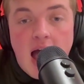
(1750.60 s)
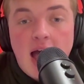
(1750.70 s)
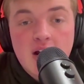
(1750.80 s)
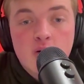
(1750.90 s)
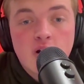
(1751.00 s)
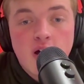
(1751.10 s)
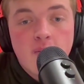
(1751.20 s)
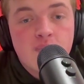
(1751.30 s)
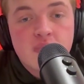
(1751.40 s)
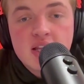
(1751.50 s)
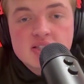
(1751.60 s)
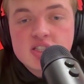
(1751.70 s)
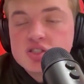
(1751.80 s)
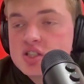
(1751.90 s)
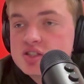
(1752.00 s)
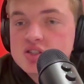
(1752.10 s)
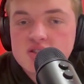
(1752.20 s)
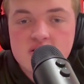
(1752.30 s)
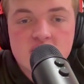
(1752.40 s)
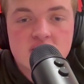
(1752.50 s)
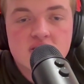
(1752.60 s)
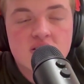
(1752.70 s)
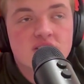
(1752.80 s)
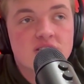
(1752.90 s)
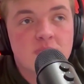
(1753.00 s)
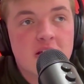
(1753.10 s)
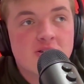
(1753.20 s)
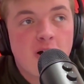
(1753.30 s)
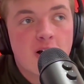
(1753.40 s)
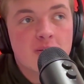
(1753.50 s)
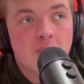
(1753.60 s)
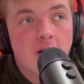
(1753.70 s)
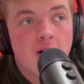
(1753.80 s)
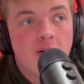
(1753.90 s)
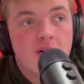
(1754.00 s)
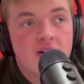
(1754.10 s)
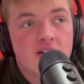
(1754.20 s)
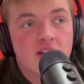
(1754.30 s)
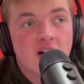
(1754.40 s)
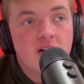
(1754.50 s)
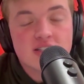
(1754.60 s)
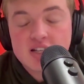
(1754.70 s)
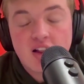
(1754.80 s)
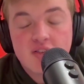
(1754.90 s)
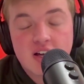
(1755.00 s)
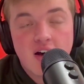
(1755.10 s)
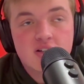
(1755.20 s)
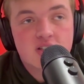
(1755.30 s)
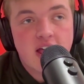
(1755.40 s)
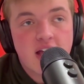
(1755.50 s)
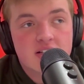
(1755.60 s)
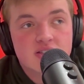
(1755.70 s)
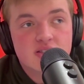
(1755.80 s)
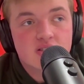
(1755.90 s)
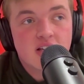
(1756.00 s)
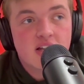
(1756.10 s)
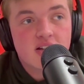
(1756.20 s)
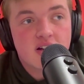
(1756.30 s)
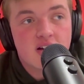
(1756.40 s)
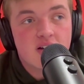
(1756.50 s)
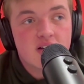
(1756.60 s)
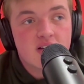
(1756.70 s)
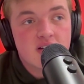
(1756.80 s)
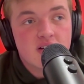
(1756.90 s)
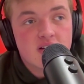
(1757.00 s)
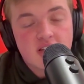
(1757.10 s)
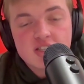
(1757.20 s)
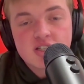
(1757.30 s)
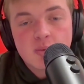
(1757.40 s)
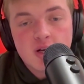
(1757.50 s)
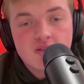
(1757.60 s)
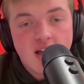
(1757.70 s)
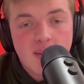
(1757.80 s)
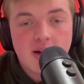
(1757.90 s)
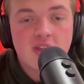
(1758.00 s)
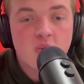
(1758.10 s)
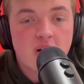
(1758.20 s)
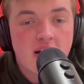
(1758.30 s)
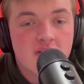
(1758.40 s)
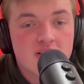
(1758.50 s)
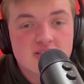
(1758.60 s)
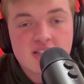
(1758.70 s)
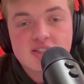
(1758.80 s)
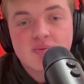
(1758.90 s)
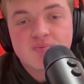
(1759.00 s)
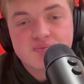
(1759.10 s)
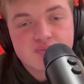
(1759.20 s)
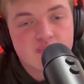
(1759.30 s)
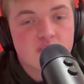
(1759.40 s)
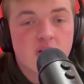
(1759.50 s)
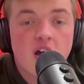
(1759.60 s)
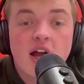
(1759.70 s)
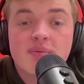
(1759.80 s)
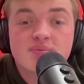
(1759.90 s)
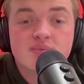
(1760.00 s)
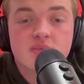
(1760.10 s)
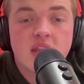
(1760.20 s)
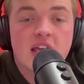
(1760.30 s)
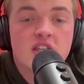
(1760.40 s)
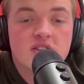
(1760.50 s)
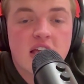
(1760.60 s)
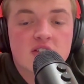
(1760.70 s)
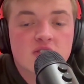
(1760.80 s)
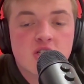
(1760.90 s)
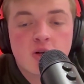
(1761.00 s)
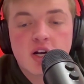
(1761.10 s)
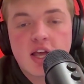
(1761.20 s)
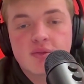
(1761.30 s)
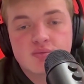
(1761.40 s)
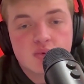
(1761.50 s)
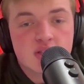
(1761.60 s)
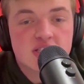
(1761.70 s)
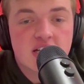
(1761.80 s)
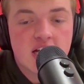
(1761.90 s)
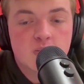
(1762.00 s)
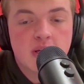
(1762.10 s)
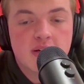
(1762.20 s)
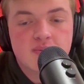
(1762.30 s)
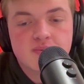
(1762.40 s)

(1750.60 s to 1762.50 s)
I don't know. This is just me talking ball, because I love college lax, and I think it's gonna be a good time, and I think we're gonna have a good season. All right. Thanks for tuning in. See you next week.